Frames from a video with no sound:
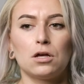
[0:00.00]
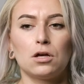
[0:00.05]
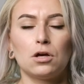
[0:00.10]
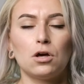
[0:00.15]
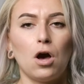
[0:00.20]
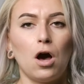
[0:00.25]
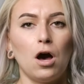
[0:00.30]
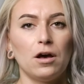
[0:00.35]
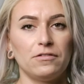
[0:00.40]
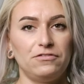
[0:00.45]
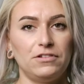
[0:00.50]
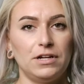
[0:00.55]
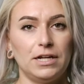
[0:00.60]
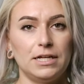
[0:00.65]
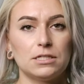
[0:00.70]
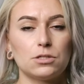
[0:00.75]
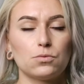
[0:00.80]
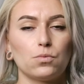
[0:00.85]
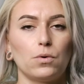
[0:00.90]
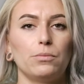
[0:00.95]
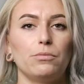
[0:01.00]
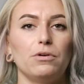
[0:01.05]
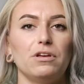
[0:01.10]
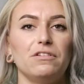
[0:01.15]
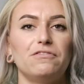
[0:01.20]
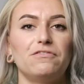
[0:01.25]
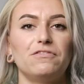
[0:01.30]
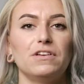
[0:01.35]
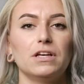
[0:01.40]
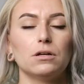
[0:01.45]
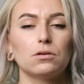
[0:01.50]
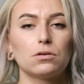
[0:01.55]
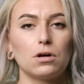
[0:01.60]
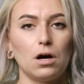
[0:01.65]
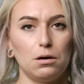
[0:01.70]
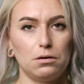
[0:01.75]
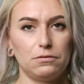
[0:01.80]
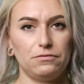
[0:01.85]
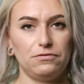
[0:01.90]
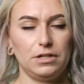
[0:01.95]
confidence, when we feel
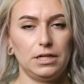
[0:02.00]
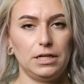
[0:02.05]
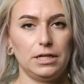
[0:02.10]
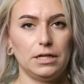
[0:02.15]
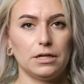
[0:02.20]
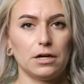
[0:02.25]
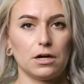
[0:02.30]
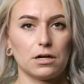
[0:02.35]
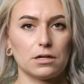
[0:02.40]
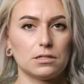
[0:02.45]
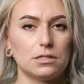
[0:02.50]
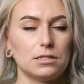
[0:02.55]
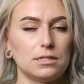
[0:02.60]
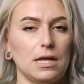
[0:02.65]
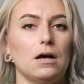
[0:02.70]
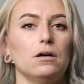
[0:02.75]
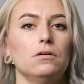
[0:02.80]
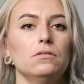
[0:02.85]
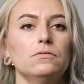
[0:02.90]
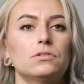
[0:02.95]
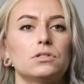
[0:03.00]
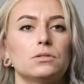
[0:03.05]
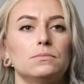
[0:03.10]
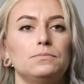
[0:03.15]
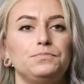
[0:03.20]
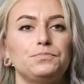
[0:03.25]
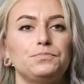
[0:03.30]
confident in ourselves,